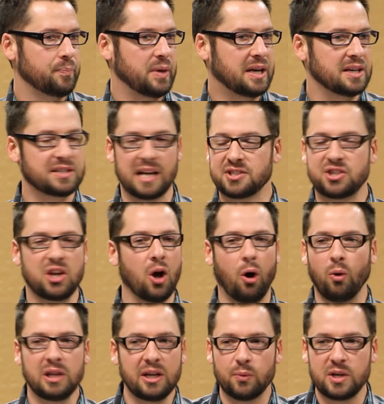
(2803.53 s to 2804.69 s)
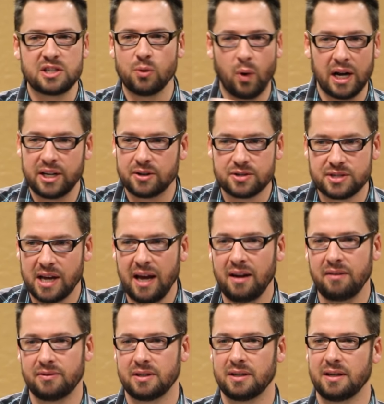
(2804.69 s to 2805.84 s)
Because that's the only reason why you're
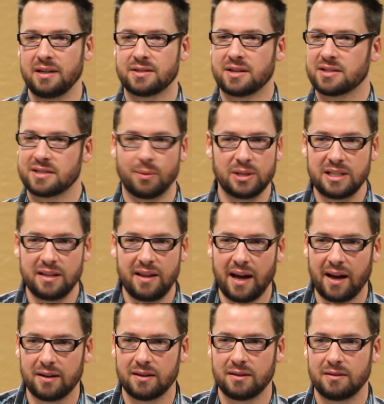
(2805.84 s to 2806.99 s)
saved. It's because someone did that.